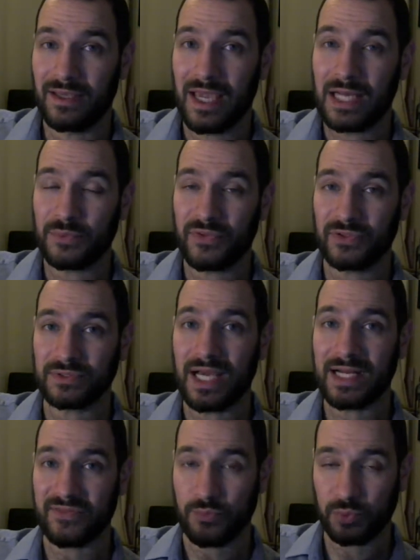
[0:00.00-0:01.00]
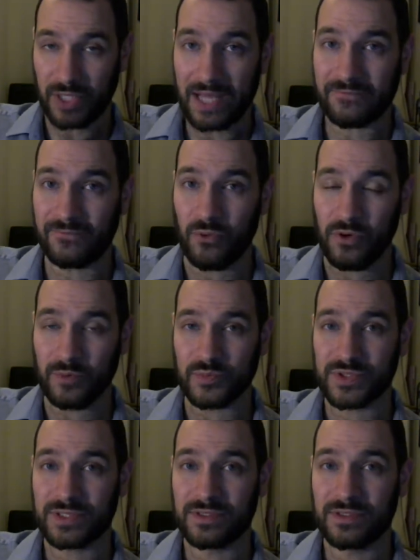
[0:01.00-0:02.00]
and with a lot of the
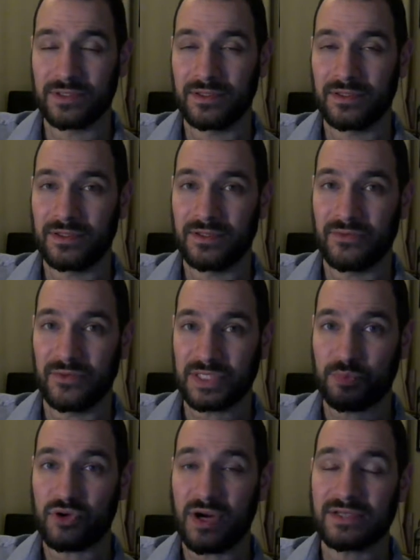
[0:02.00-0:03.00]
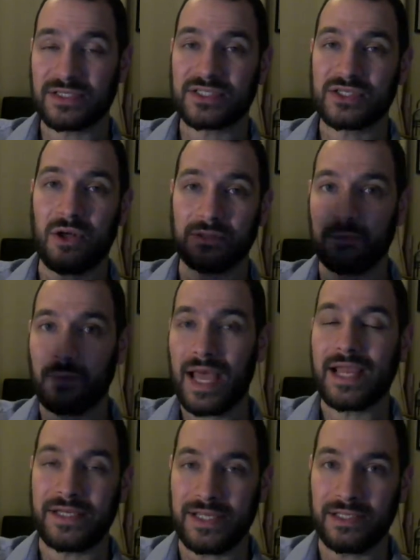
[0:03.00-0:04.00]
platforms, there's a process called
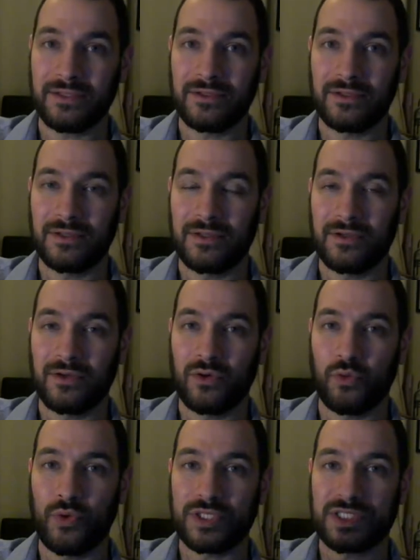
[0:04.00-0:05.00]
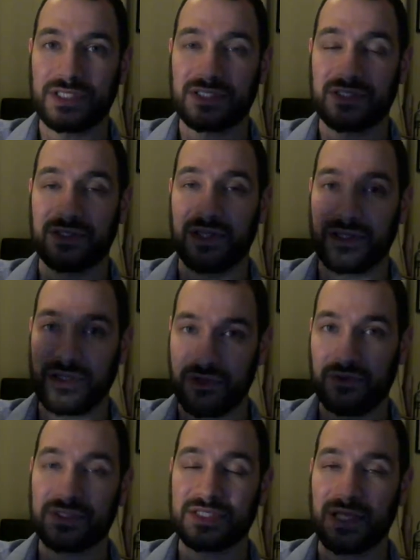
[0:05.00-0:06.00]
mining, which is the
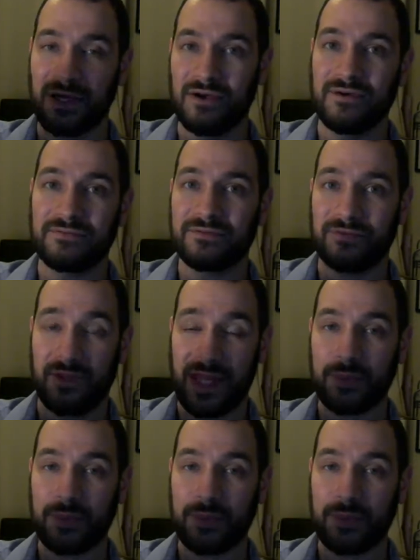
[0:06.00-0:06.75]
use of the